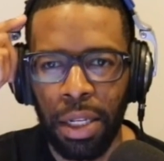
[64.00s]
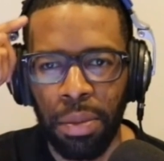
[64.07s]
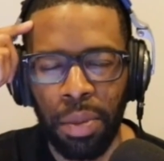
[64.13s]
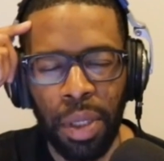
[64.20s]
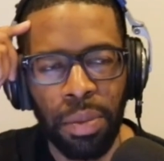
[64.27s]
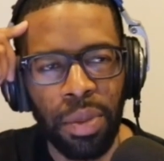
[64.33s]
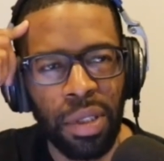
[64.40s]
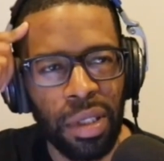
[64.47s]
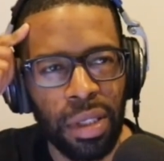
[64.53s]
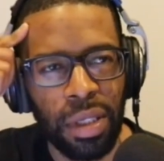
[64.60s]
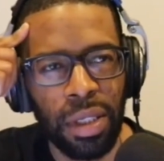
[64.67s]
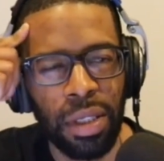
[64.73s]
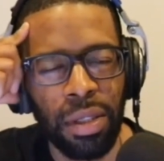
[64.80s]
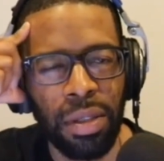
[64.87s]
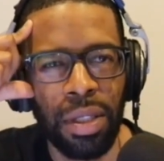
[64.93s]
it made me just sit
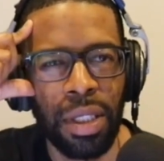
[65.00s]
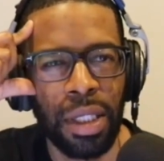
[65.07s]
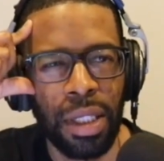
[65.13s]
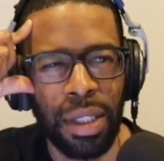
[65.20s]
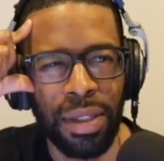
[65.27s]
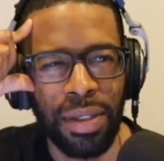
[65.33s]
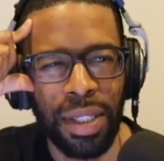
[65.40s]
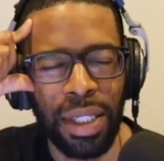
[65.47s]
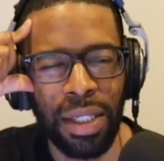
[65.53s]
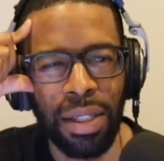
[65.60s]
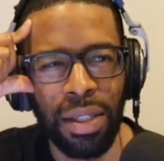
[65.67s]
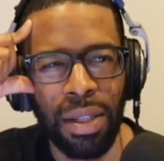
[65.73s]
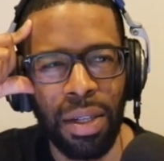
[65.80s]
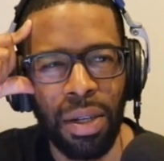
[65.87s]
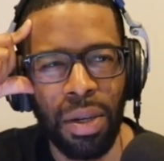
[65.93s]
there and think. I was like,
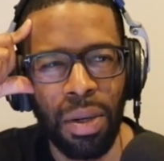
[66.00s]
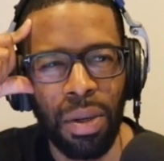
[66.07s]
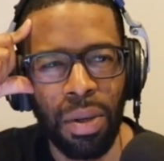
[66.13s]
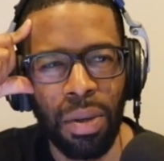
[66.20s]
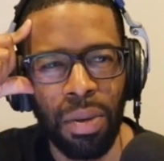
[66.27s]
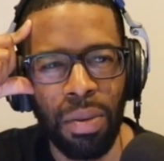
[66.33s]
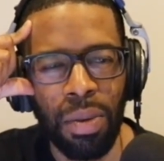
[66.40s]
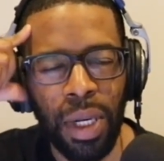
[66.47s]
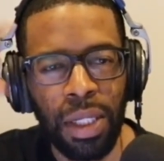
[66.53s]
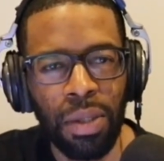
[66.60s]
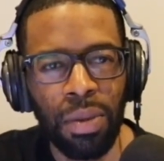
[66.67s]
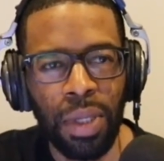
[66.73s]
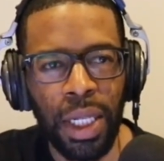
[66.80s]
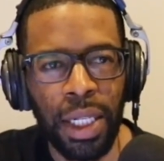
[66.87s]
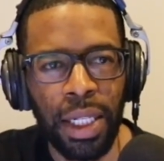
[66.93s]
why
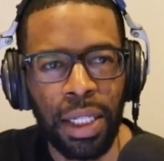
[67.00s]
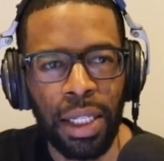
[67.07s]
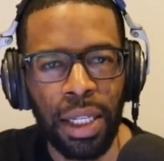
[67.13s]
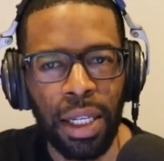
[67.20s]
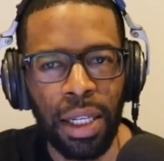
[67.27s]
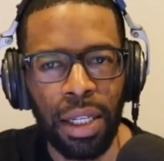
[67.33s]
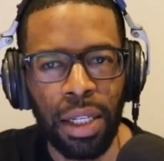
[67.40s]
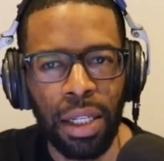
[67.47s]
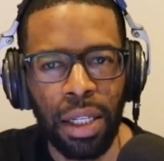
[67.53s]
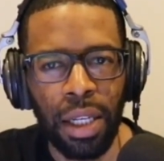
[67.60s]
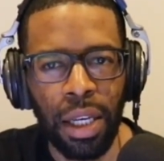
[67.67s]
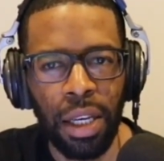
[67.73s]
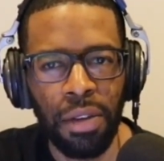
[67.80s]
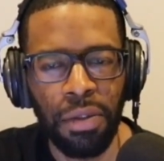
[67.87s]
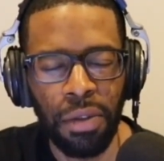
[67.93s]
do I
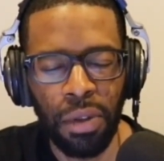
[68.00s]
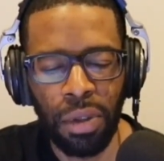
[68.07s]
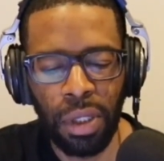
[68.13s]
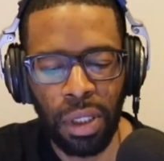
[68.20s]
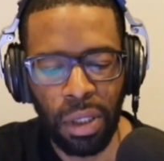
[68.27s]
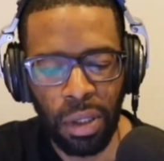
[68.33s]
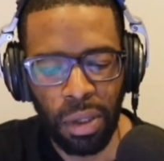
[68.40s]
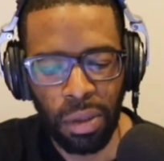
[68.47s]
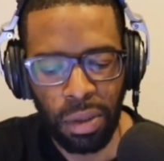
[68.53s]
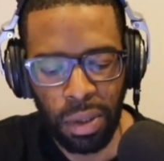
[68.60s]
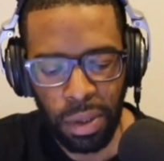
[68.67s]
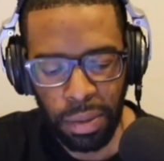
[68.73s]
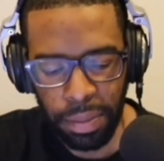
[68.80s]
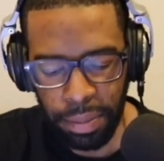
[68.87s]
hate folding clothes?